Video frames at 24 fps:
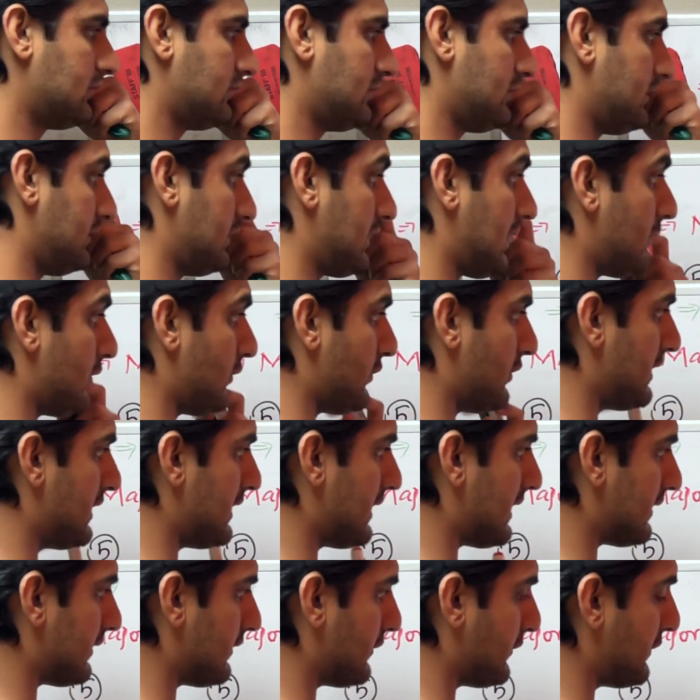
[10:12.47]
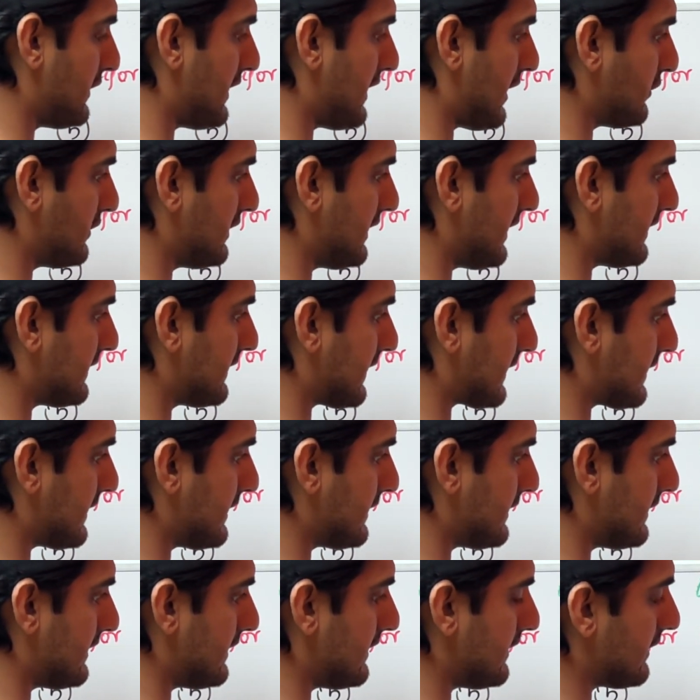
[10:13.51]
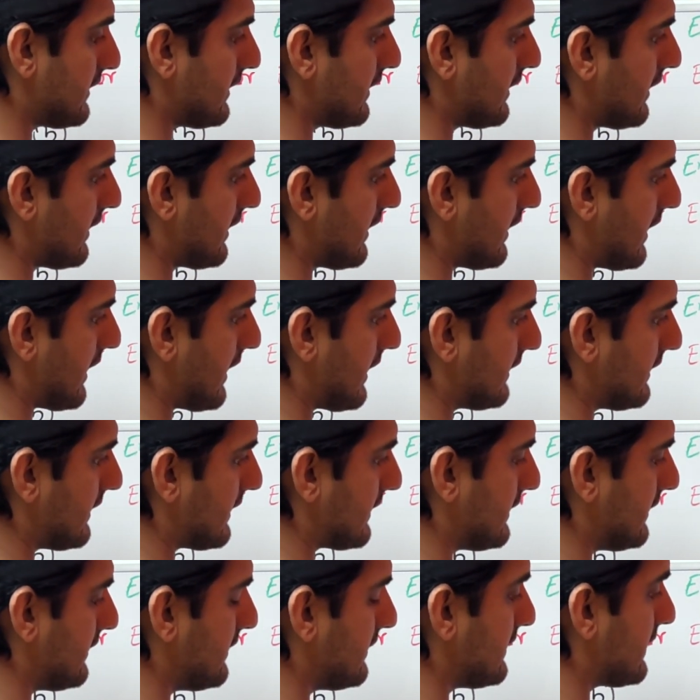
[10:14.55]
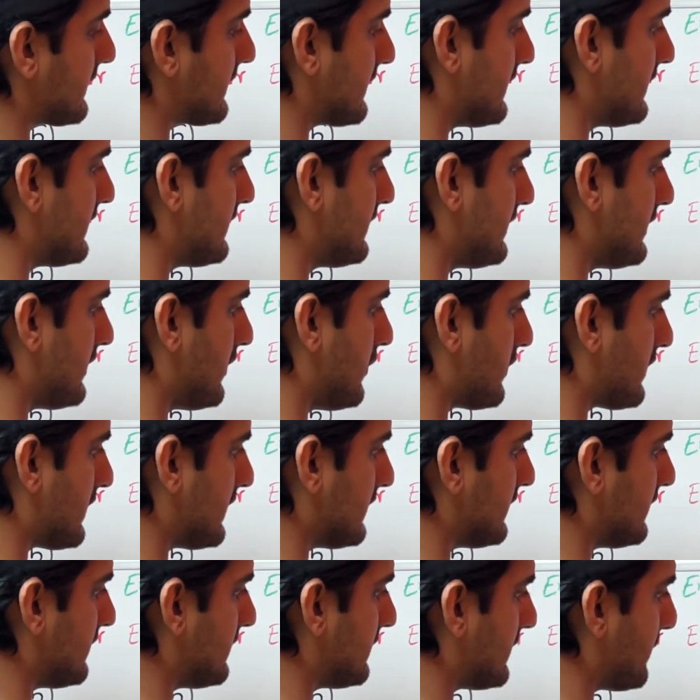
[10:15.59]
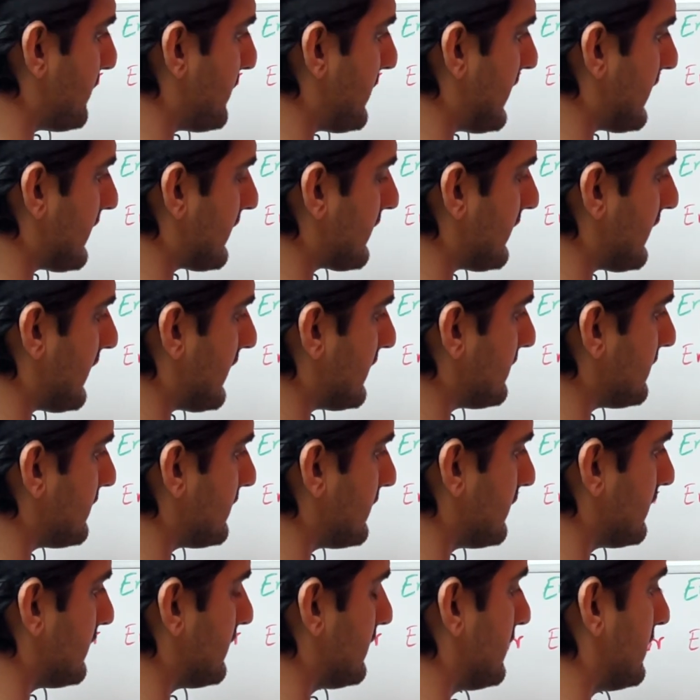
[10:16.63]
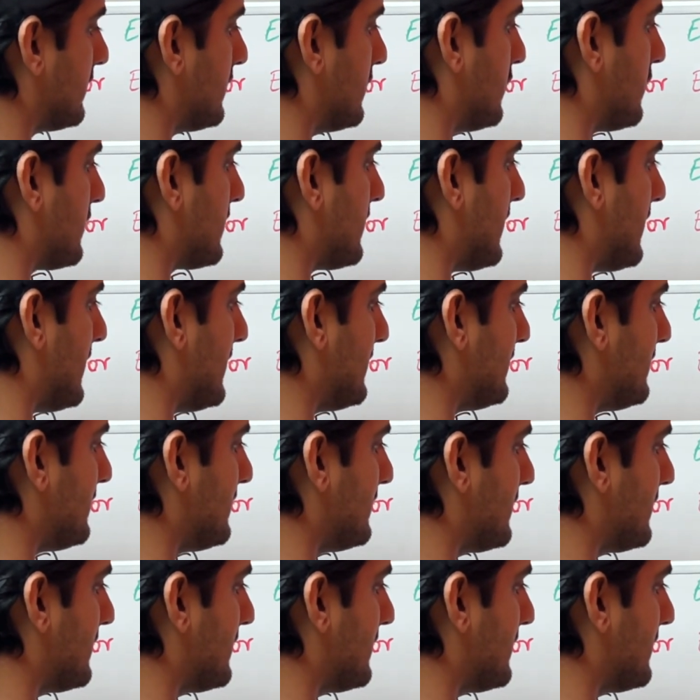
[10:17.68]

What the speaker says: Now here we have there the kidney. This is the kidney. Okay. This is the pancreas. Okay. And this is